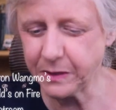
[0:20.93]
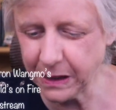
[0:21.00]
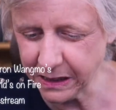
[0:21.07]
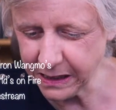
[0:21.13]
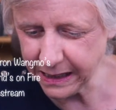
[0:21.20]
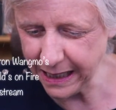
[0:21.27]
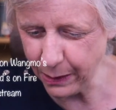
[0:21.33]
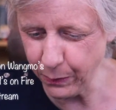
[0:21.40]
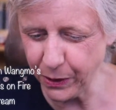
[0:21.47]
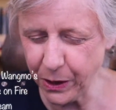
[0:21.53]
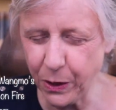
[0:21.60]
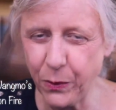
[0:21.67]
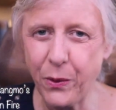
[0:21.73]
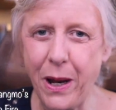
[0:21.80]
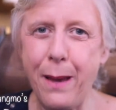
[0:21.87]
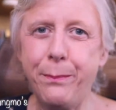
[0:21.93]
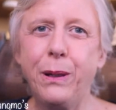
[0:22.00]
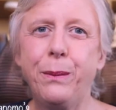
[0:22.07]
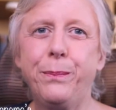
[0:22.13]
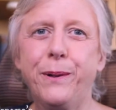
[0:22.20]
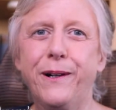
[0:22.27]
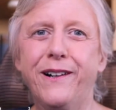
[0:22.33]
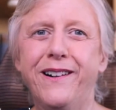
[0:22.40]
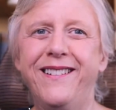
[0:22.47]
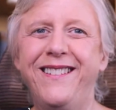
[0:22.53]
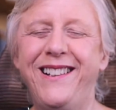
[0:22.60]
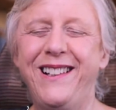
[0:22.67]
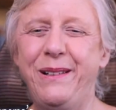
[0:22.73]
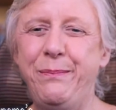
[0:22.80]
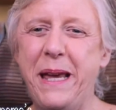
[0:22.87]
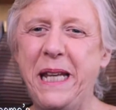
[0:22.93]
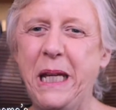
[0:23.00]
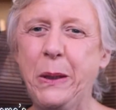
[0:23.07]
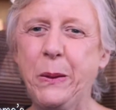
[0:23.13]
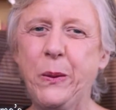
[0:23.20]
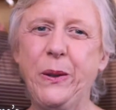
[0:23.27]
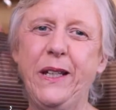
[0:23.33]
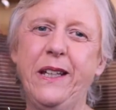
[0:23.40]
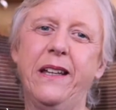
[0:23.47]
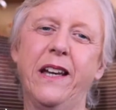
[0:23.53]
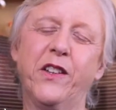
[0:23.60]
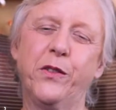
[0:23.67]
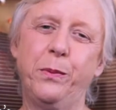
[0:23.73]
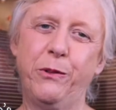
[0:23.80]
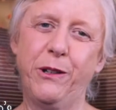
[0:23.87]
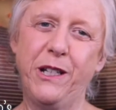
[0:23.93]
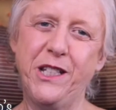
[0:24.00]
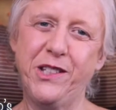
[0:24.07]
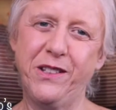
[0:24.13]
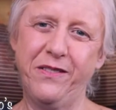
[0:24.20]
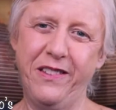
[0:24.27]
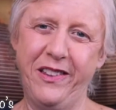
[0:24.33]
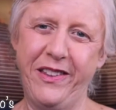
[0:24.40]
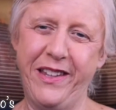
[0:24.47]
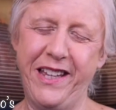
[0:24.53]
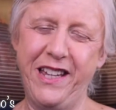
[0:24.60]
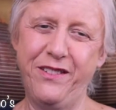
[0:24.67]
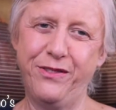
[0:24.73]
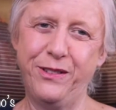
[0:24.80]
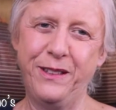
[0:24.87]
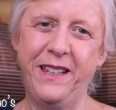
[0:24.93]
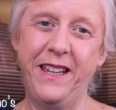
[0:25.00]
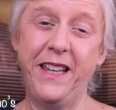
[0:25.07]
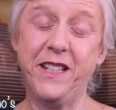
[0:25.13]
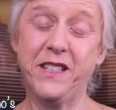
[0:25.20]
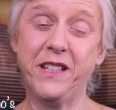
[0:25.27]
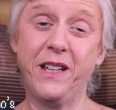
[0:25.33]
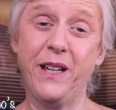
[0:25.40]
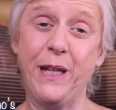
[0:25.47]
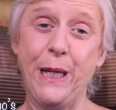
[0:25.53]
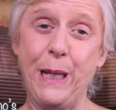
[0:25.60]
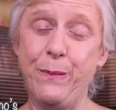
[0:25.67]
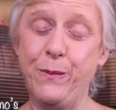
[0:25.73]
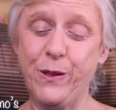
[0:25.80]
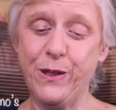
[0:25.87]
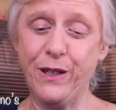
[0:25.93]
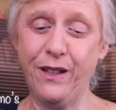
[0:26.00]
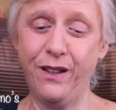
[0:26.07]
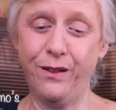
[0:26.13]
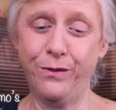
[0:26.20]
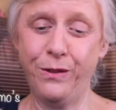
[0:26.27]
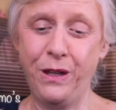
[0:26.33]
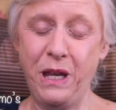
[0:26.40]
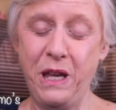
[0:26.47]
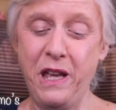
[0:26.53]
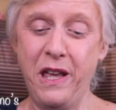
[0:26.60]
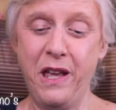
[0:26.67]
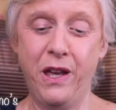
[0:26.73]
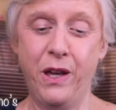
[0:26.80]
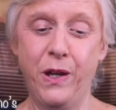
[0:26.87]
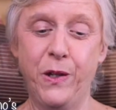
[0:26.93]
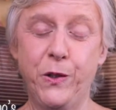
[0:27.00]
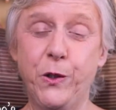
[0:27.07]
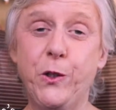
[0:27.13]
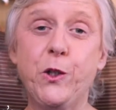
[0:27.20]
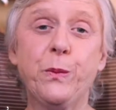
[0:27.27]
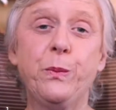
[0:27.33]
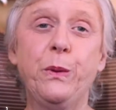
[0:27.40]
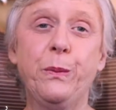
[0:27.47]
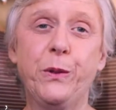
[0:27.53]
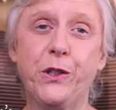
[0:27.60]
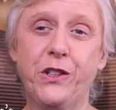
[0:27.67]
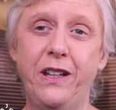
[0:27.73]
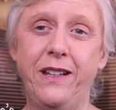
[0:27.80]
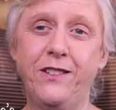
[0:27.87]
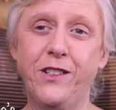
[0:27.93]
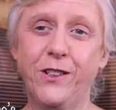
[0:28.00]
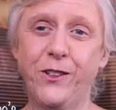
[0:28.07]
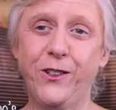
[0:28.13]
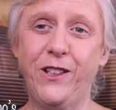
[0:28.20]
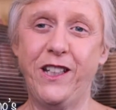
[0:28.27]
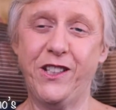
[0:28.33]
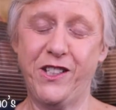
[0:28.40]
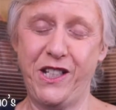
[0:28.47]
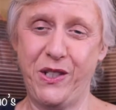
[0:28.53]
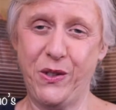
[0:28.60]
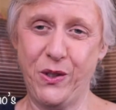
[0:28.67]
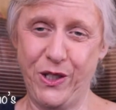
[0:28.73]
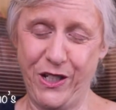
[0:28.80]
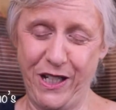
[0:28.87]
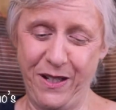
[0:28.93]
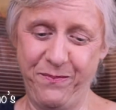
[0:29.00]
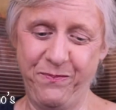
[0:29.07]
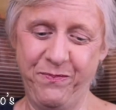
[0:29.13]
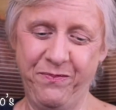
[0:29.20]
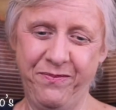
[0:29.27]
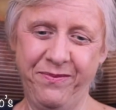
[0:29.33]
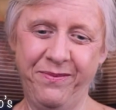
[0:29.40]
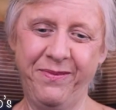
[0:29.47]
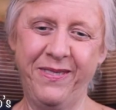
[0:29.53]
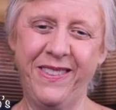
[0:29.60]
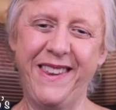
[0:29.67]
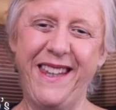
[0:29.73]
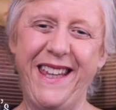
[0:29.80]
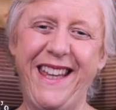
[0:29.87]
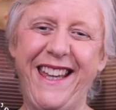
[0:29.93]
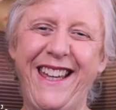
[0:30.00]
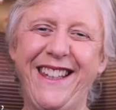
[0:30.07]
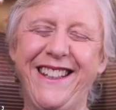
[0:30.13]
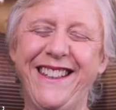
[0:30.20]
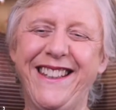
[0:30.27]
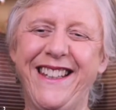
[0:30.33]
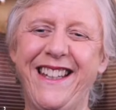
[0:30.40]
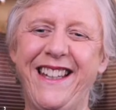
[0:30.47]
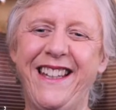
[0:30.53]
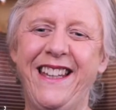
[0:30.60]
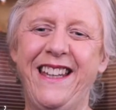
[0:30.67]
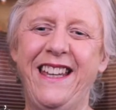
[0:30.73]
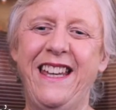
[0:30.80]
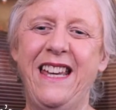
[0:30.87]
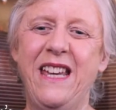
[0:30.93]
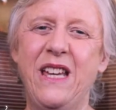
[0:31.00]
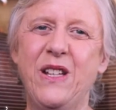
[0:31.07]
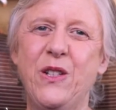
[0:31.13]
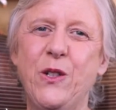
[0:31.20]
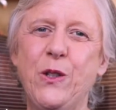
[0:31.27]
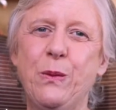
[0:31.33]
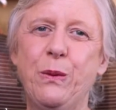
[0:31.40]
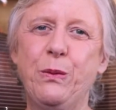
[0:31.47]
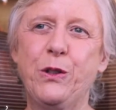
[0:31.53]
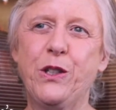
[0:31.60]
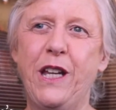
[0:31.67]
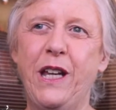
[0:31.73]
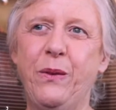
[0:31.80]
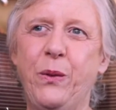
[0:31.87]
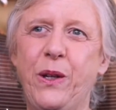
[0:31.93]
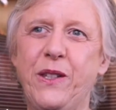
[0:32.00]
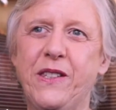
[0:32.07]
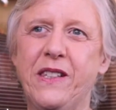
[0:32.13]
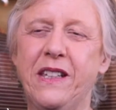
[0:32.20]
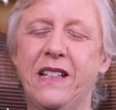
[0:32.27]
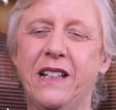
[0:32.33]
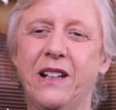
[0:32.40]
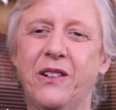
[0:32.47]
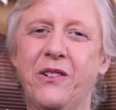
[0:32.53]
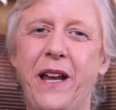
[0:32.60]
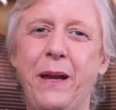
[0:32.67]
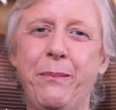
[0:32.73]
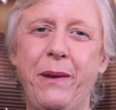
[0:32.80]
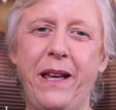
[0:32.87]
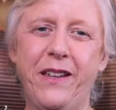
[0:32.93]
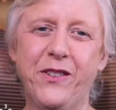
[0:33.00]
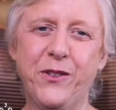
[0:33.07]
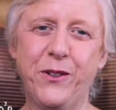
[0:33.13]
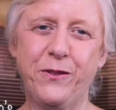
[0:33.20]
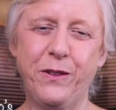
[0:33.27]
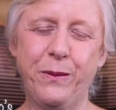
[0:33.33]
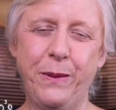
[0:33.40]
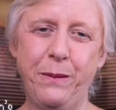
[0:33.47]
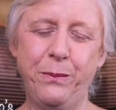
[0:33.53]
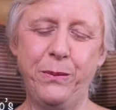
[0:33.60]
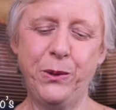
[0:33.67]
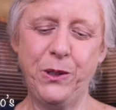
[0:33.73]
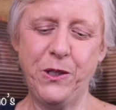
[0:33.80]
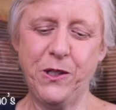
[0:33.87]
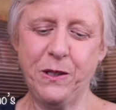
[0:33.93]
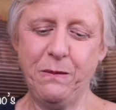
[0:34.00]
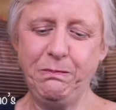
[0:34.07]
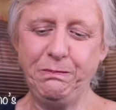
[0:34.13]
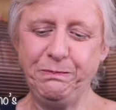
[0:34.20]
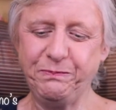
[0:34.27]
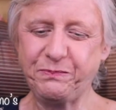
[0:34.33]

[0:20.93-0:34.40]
today, and life and times of Dudjom Rinpoche, Jigdal Yeshe Dorje. And Dudjom Rinpoche was a great master of Tibetan Buddhism.